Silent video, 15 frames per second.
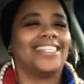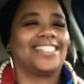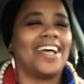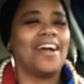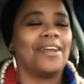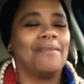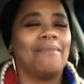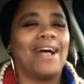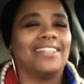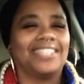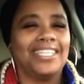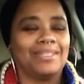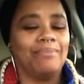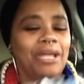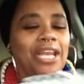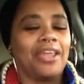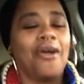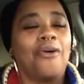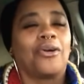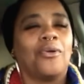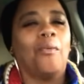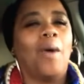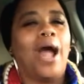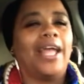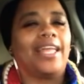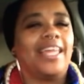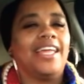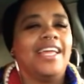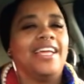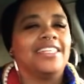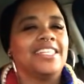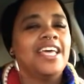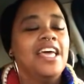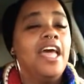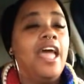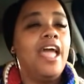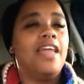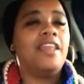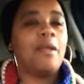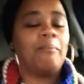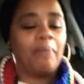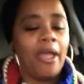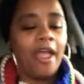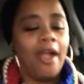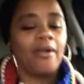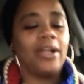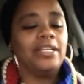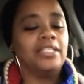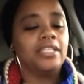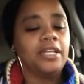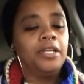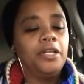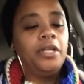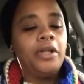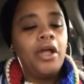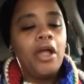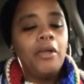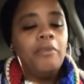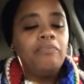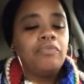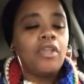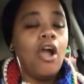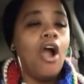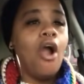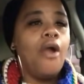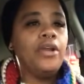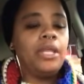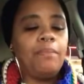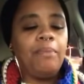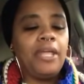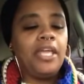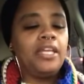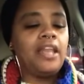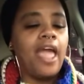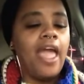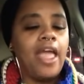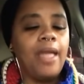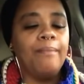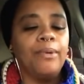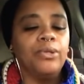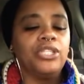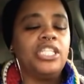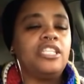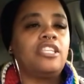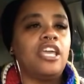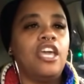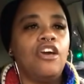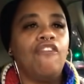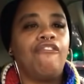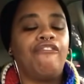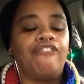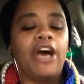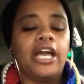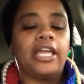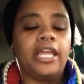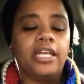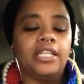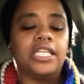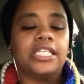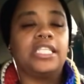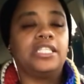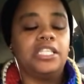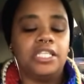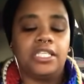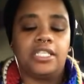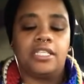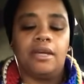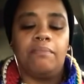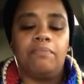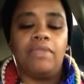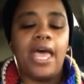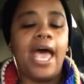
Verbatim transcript: Talking about these mediocre white kids and their parents already being able, still fucking the system.